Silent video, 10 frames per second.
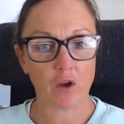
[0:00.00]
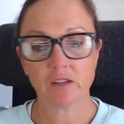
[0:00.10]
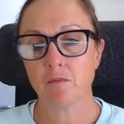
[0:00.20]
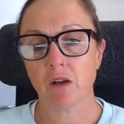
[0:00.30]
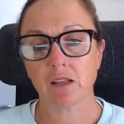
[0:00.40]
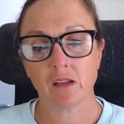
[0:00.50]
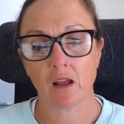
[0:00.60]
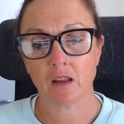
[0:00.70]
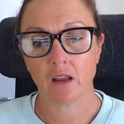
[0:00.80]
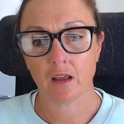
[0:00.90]
first, it might
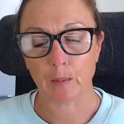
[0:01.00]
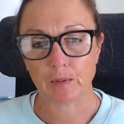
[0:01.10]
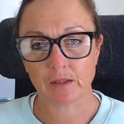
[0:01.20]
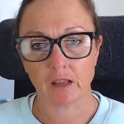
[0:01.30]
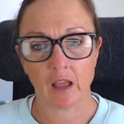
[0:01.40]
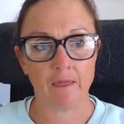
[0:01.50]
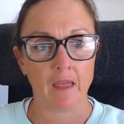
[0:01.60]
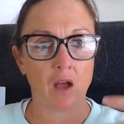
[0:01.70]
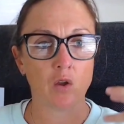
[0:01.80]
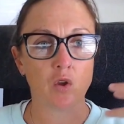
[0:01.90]
start at your hips, and
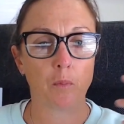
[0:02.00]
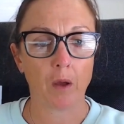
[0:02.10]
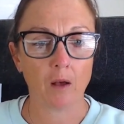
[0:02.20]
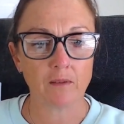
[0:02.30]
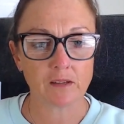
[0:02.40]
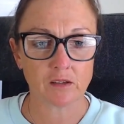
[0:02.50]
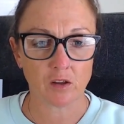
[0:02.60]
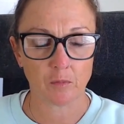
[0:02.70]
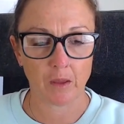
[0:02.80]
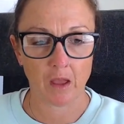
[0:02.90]
now your pelvis is
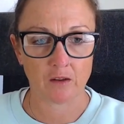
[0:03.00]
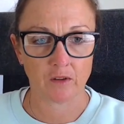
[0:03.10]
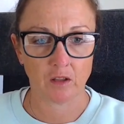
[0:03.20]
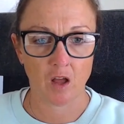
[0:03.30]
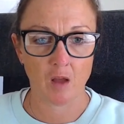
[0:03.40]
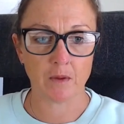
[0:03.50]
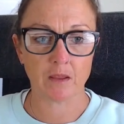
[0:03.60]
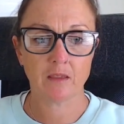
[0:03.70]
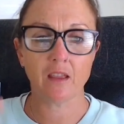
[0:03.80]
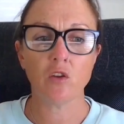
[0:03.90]
going to be out of
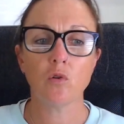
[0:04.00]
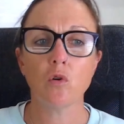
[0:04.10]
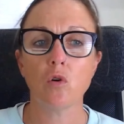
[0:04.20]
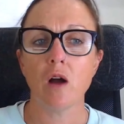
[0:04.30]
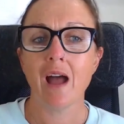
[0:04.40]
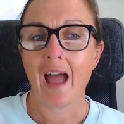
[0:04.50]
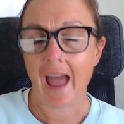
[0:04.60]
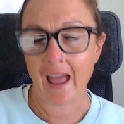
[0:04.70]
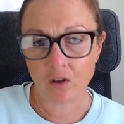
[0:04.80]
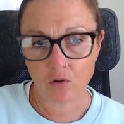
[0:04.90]
alignment. Then your
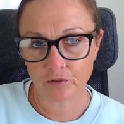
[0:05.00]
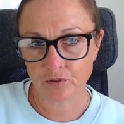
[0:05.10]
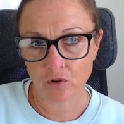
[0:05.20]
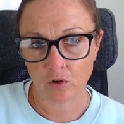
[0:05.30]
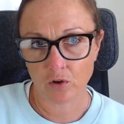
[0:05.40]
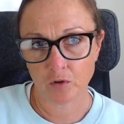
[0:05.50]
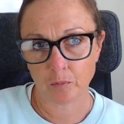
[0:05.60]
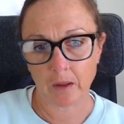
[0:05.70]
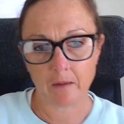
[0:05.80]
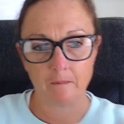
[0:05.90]
ankle's not going to
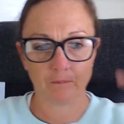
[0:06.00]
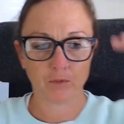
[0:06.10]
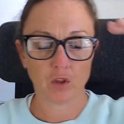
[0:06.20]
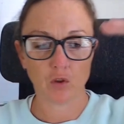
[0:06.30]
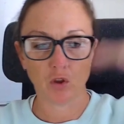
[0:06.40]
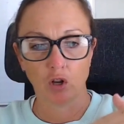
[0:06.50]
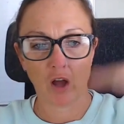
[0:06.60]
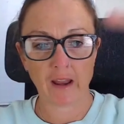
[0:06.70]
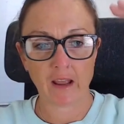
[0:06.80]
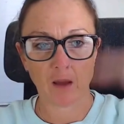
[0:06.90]
be
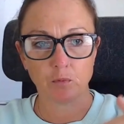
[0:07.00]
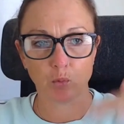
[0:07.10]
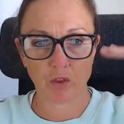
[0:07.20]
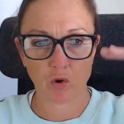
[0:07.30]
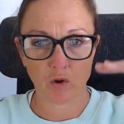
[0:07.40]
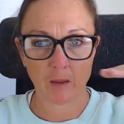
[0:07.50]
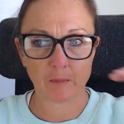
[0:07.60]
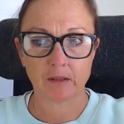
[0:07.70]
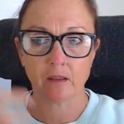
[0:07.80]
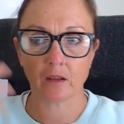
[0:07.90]
lining up with your
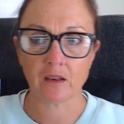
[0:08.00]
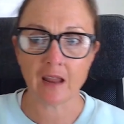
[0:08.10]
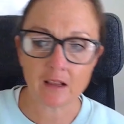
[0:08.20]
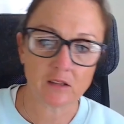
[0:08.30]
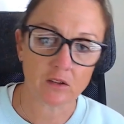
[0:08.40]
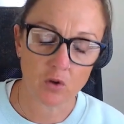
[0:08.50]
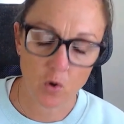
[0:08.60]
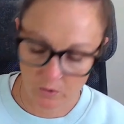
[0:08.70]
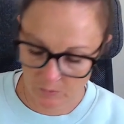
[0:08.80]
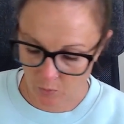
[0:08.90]
hips, and the knee is going to
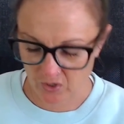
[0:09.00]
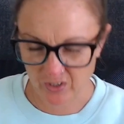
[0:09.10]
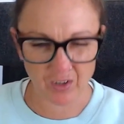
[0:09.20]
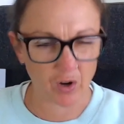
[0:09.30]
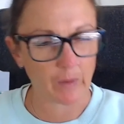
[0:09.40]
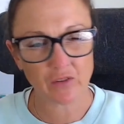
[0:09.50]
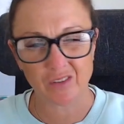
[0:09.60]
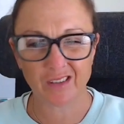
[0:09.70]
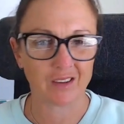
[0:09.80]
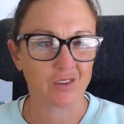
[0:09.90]
cause pressure. It's
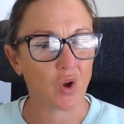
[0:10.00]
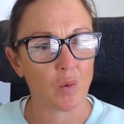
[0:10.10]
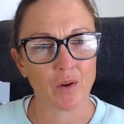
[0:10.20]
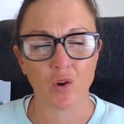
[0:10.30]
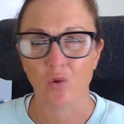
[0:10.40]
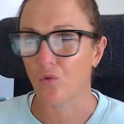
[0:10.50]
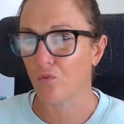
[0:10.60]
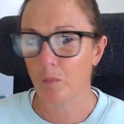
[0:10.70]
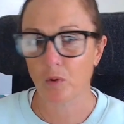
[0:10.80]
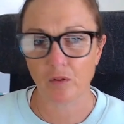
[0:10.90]
just that domino or
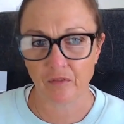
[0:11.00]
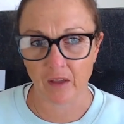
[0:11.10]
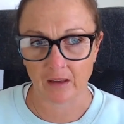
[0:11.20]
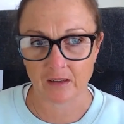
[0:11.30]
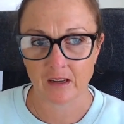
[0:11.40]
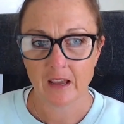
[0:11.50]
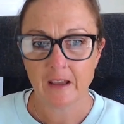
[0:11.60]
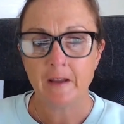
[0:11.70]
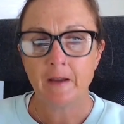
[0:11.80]
ripple effect.